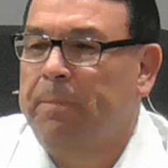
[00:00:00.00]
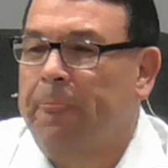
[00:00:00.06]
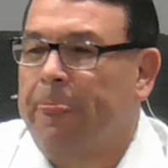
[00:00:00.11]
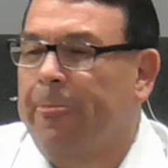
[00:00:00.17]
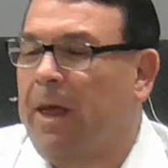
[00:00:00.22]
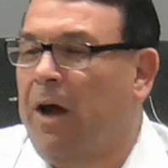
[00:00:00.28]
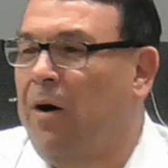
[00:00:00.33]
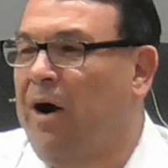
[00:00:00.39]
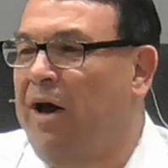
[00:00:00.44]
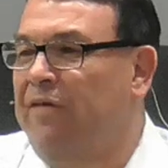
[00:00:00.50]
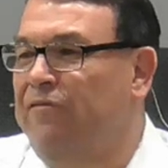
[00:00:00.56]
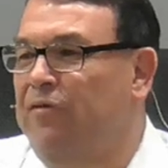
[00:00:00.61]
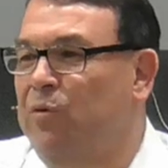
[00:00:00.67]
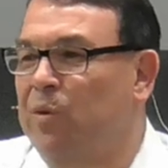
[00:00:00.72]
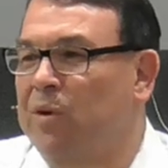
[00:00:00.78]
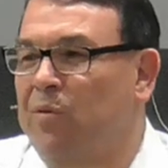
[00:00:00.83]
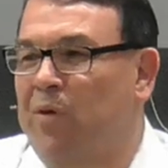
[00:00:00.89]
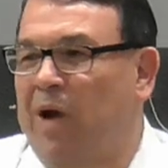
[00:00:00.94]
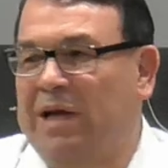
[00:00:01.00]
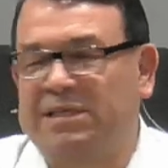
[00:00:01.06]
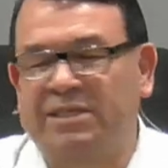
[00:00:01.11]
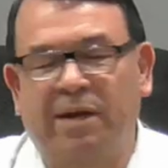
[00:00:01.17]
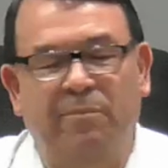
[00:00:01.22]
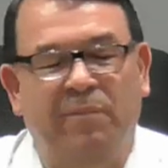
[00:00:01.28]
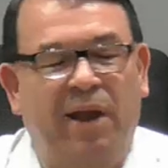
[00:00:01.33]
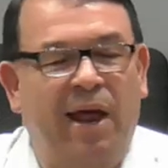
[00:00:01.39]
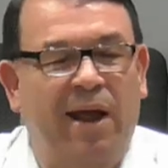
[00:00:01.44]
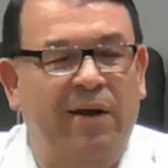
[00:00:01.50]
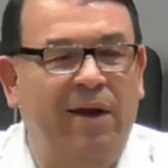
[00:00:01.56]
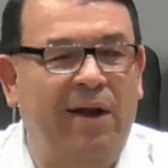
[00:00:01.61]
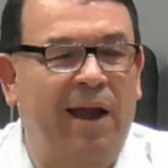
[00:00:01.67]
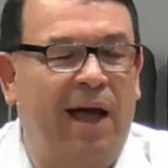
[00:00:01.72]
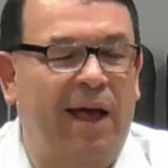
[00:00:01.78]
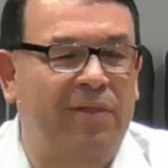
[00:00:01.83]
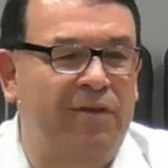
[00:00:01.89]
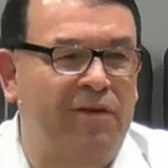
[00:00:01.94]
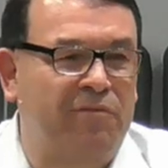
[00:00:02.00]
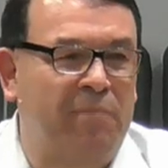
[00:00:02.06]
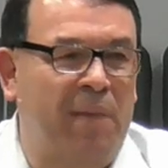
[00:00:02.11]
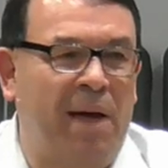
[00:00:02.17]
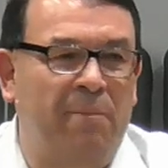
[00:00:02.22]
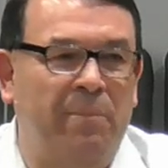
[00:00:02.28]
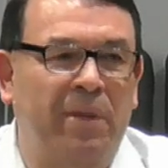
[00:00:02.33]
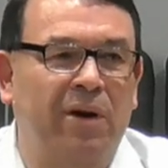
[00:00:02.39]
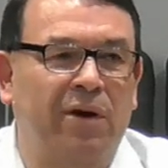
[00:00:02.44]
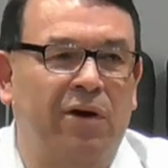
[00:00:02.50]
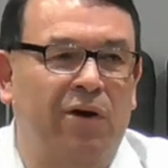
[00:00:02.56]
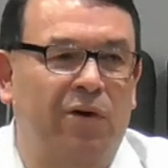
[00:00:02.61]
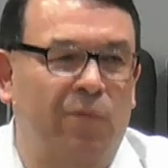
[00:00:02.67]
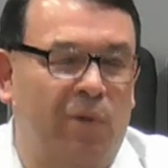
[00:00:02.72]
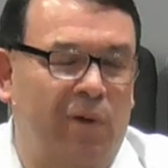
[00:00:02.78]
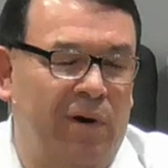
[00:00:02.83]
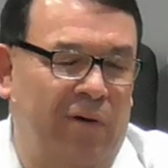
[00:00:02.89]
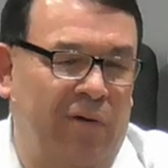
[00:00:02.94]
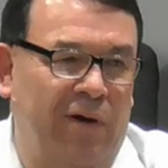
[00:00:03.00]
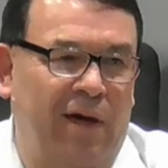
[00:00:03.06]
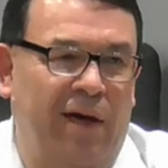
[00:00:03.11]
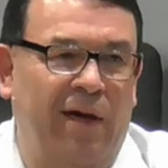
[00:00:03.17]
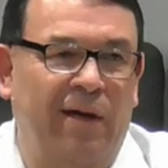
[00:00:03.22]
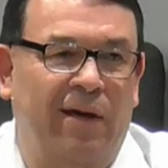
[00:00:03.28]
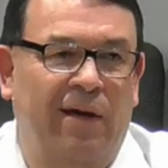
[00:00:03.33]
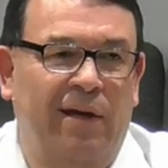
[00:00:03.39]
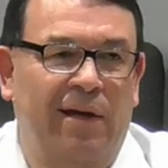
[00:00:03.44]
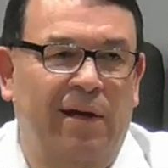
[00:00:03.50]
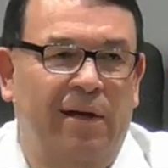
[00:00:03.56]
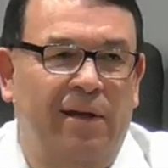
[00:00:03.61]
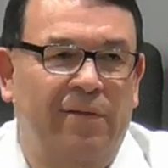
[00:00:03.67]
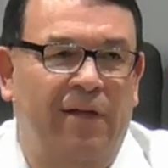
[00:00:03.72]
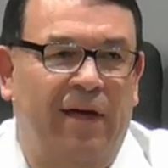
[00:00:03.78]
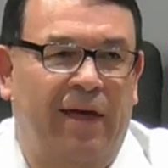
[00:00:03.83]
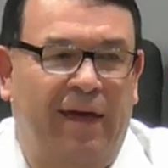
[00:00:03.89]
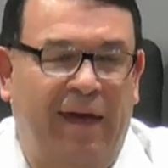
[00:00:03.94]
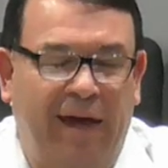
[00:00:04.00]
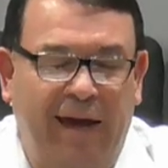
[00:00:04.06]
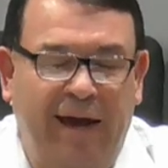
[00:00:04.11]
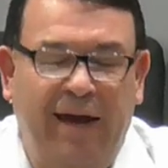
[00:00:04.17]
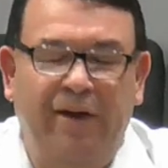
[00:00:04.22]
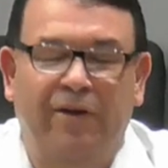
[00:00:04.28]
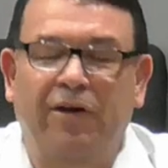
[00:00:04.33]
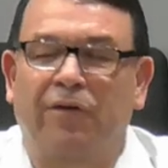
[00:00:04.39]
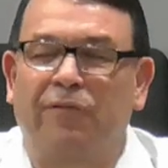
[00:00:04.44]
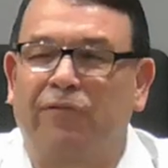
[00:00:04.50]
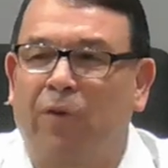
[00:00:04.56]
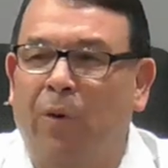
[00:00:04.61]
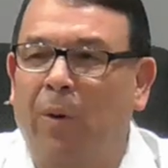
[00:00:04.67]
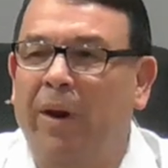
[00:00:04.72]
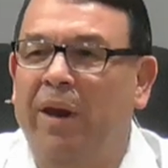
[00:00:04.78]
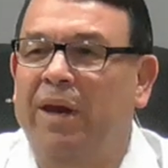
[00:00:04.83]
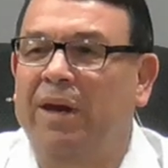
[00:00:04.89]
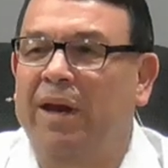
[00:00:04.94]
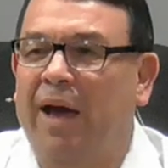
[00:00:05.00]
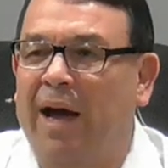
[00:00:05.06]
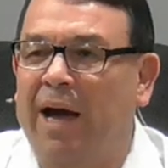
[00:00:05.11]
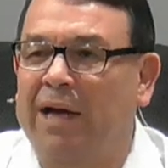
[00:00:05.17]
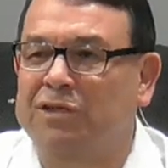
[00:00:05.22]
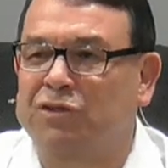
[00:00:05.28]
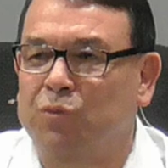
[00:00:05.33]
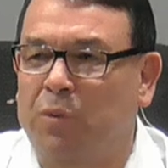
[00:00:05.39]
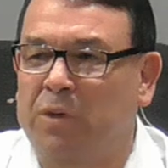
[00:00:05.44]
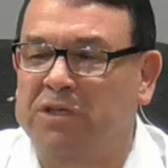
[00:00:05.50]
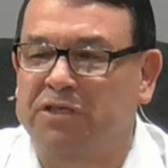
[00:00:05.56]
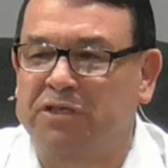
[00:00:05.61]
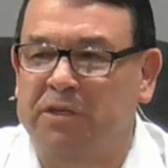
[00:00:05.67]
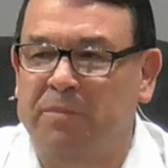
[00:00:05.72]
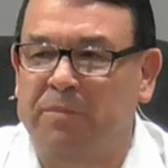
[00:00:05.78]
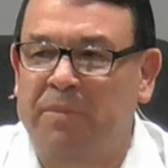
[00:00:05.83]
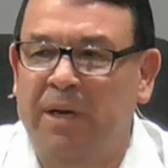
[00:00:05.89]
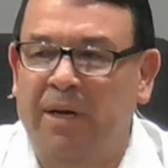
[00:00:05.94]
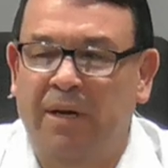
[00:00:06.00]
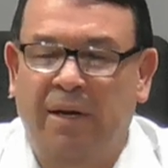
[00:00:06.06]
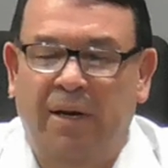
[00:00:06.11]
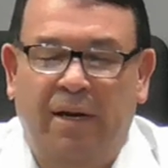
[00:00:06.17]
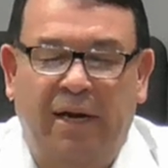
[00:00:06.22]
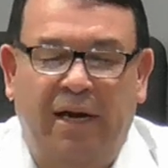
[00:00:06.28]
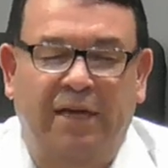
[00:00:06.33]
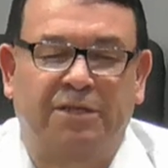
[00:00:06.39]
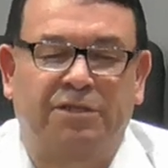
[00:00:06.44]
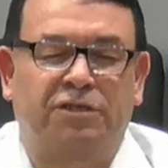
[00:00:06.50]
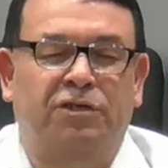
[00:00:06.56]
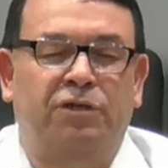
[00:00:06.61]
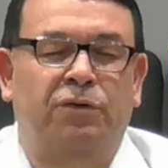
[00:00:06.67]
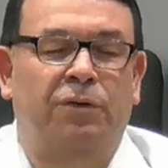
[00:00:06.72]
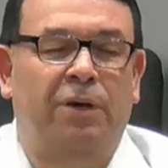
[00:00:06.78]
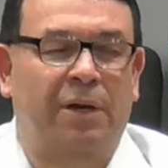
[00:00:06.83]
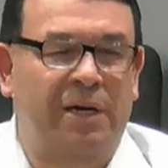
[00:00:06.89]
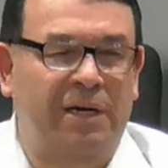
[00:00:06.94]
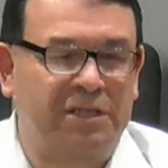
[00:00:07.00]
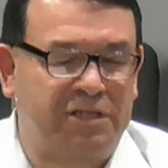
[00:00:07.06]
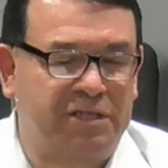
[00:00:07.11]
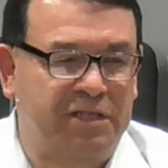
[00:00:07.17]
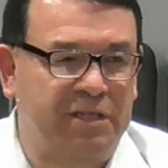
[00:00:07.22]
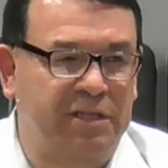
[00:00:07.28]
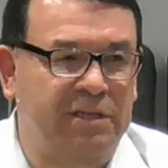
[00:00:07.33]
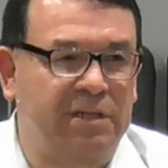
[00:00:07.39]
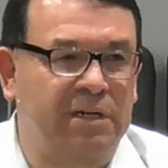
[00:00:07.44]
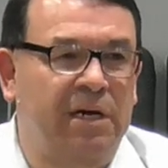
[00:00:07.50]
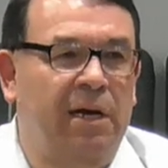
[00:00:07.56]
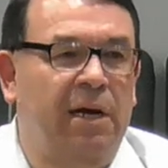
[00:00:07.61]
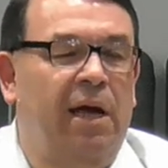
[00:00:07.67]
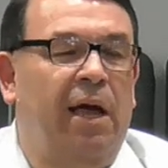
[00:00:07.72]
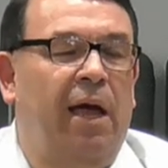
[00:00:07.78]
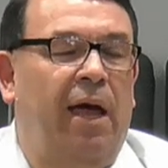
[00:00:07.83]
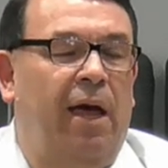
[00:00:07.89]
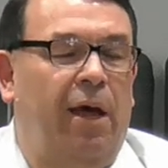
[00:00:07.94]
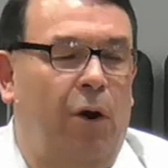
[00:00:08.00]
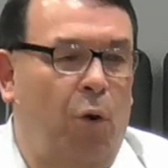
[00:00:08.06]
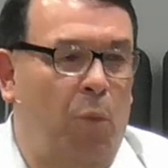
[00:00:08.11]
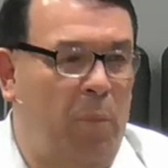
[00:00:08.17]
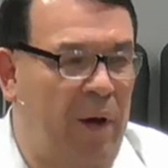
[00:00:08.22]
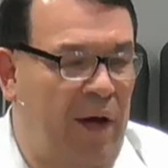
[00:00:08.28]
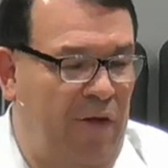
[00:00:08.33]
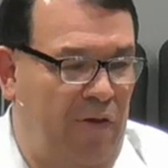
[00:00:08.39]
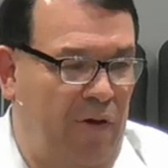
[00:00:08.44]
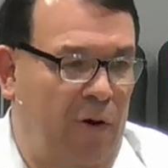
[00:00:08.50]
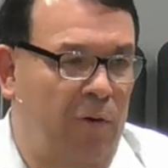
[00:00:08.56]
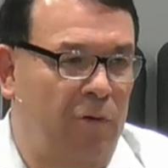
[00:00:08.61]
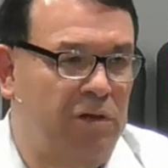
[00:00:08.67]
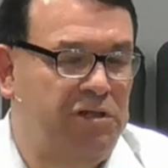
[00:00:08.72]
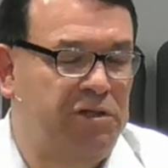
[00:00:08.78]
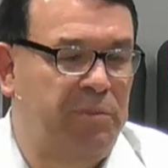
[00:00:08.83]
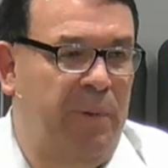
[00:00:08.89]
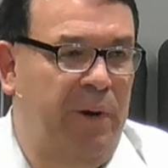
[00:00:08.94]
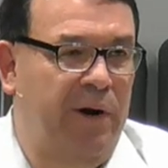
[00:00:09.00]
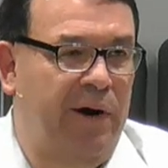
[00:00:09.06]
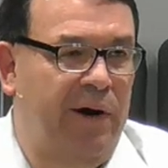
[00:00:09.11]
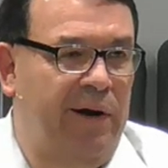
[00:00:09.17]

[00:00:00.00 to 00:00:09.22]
all right, if you want to write something down tonight, this might be a good one, okay? The key to avoiding God's wisdom is to listen and obey the Holy Spirit.